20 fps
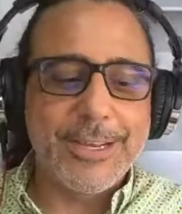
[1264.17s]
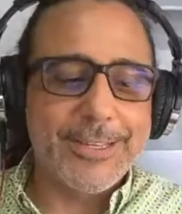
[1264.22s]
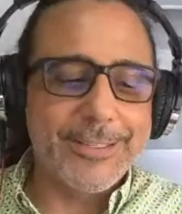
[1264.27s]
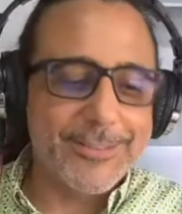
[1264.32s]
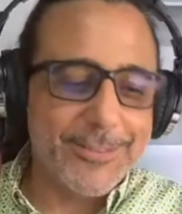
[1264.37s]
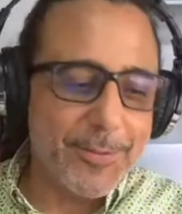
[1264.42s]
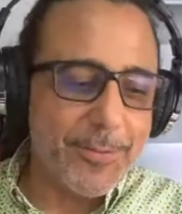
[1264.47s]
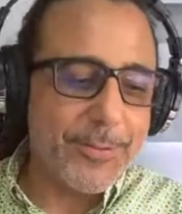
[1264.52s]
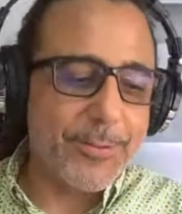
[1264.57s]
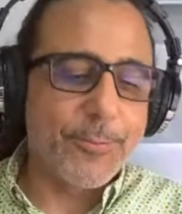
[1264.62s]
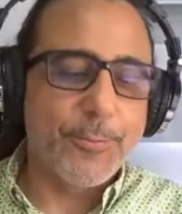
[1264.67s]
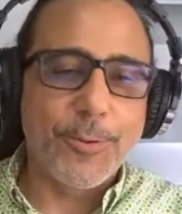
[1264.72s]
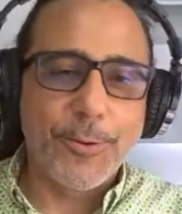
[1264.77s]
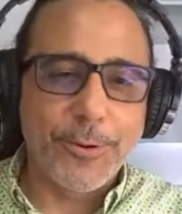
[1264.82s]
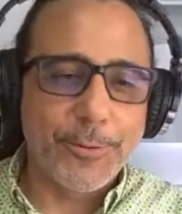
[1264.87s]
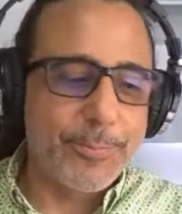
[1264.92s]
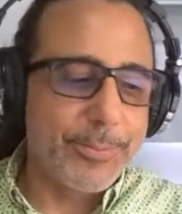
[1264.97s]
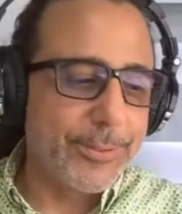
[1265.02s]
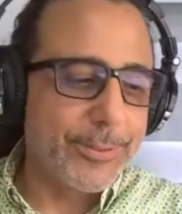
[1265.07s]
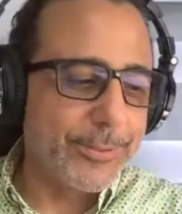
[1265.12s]
some of the
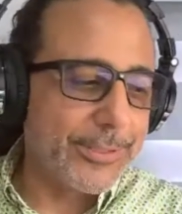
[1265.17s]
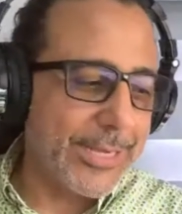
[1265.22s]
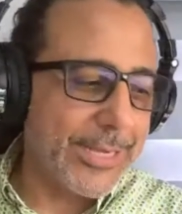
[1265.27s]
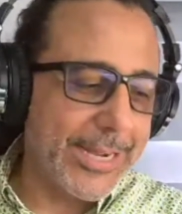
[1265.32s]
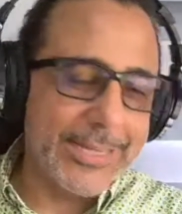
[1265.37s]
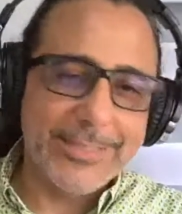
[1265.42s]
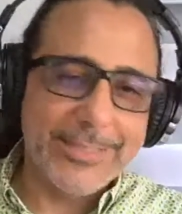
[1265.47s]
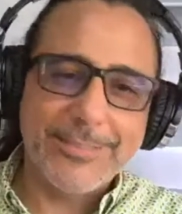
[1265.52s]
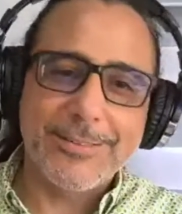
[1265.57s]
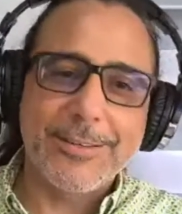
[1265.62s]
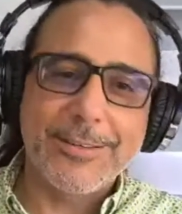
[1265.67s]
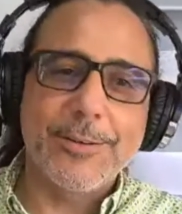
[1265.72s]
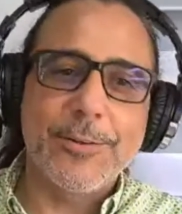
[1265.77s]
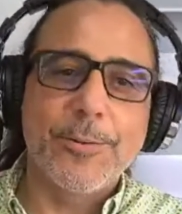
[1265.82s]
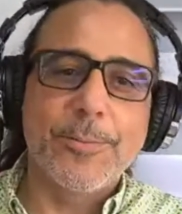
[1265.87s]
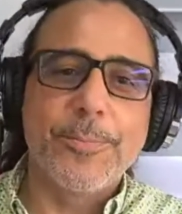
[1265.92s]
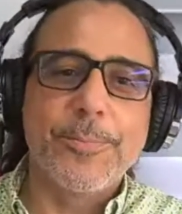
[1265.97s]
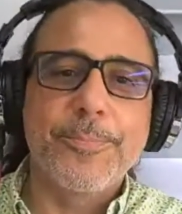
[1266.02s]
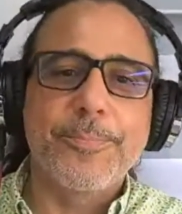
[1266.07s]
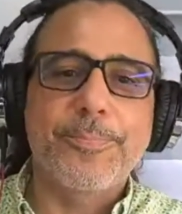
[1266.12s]
word built guys, we
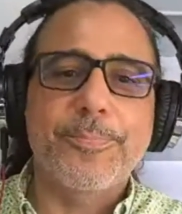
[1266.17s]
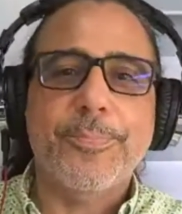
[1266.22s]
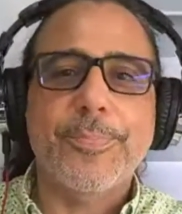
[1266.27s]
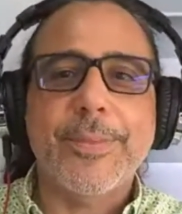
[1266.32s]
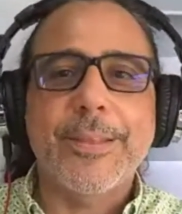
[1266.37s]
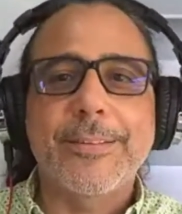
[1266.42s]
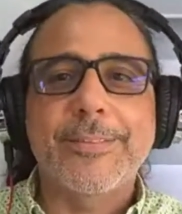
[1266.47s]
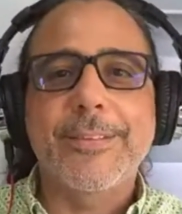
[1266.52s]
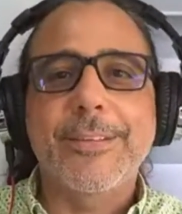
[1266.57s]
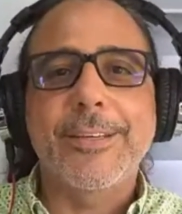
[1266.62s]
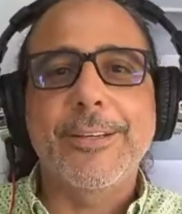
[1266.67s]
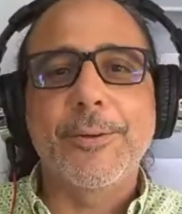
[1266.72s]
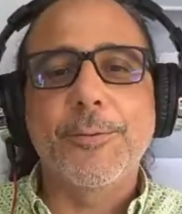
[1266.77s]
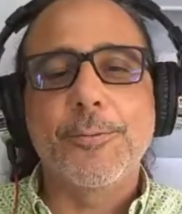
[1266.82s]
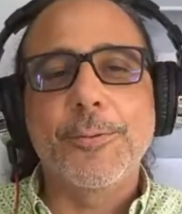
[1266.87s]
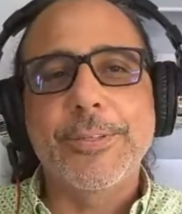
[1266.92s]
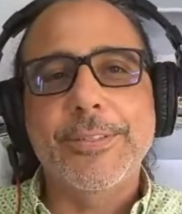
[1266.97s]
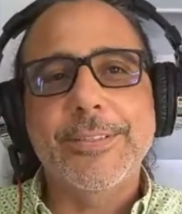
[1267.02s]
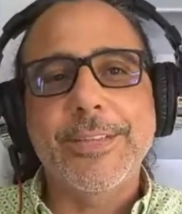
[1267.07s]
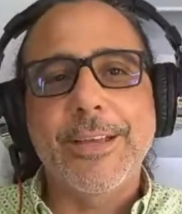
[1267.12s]

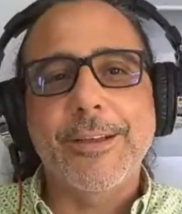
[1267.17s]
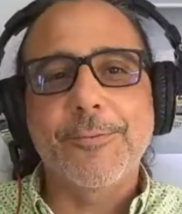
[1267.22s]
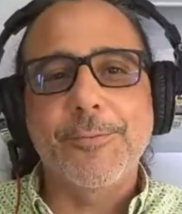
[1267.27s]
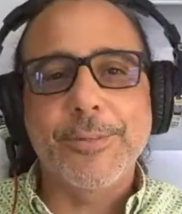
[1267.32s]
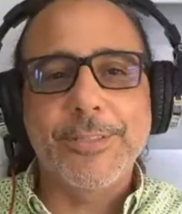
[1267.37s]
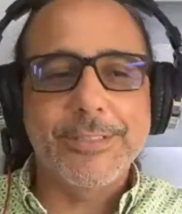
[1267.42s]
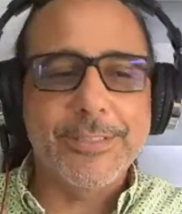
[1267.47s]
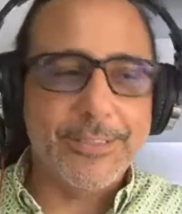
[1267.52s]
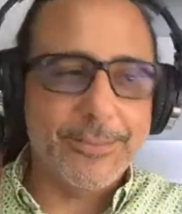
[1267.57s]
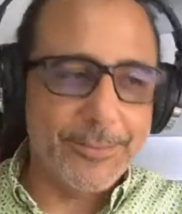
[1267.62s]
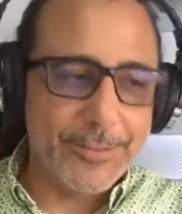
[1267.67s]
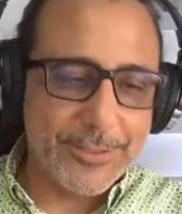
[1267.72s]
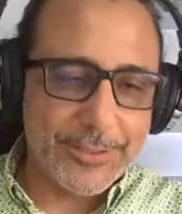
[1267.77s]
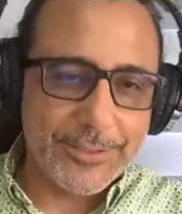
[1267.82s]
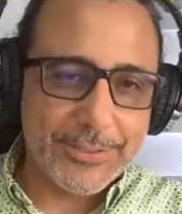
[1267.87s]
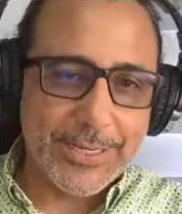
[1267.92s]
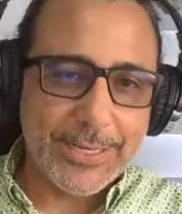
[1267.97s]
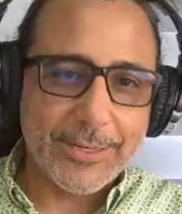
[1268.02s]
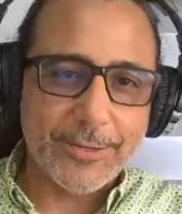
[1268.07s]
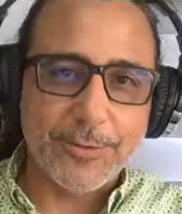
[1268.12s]
used to
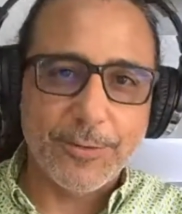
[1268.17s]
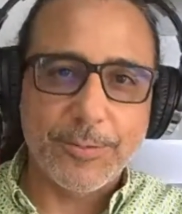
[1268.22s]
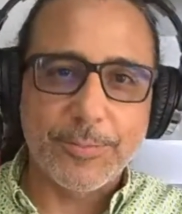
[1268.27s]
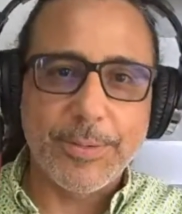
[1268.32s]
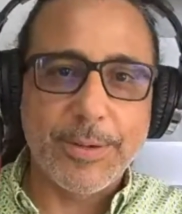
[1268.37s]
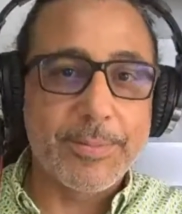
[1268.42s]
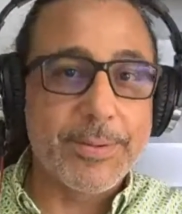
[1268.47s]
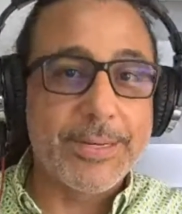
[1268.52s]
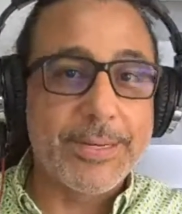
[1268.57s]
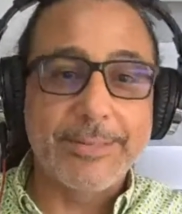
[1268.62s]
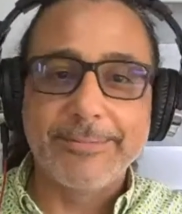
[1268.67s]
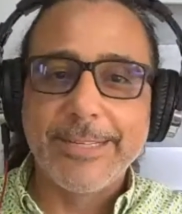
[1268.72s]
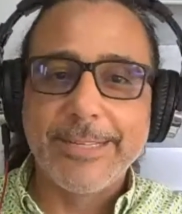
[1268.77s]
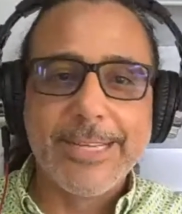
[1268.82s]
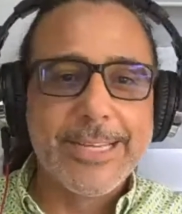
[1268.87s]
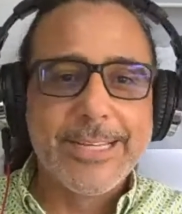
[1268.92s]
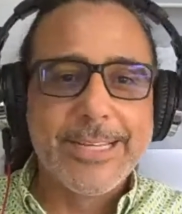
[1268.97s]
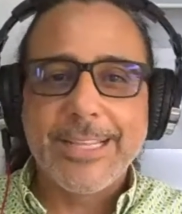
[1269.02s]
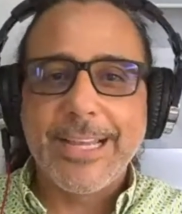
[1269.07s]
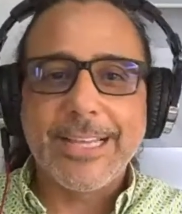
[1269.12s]
say in group. I mean,
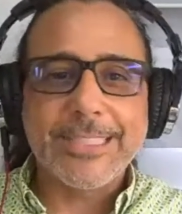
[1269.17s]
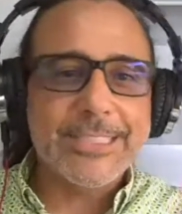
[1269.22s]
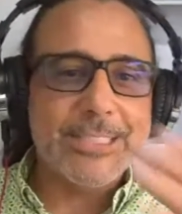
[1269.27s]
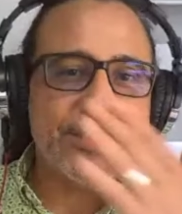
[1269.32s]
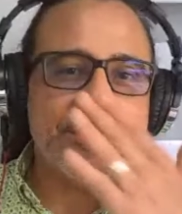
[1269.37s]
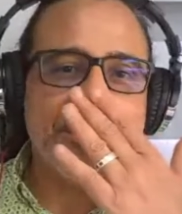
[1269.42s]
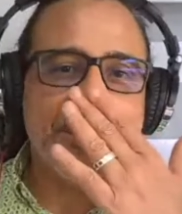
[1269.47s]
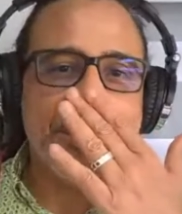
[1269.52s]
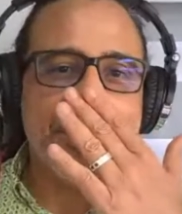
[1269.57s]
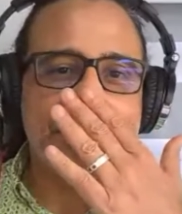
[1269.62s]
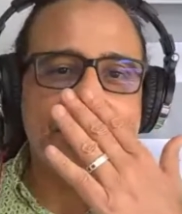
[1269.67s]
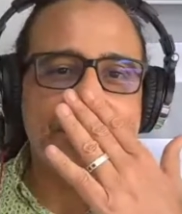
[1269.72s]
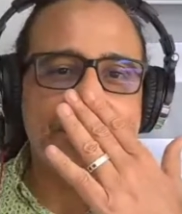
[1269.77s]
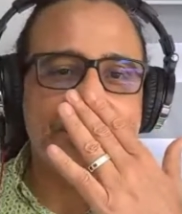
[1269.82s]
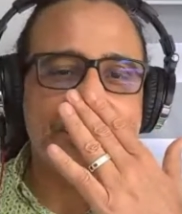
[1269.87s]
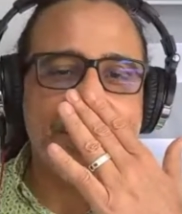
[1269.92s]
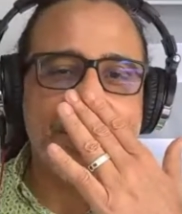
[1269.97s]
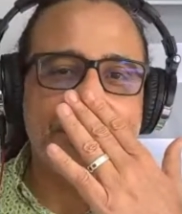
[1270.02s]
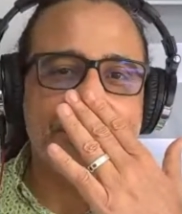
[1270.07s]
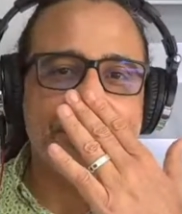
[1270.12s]
that's as far as
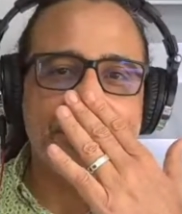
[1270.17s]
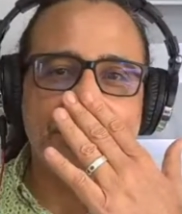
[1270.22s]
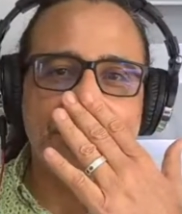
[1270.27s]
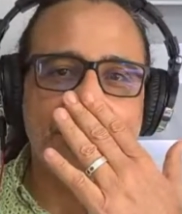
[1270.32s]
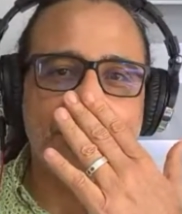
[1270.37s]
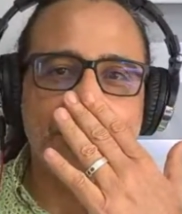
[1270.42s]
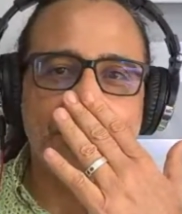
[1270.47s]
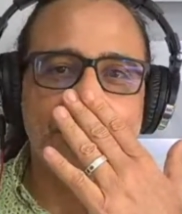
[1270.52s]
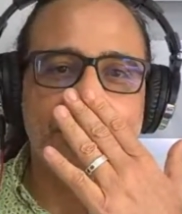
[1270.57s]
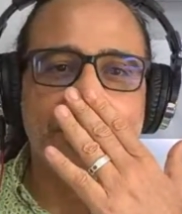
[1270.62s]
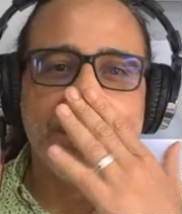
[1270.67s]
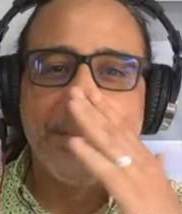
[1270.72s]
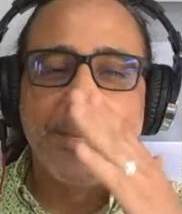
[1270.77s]
you have control.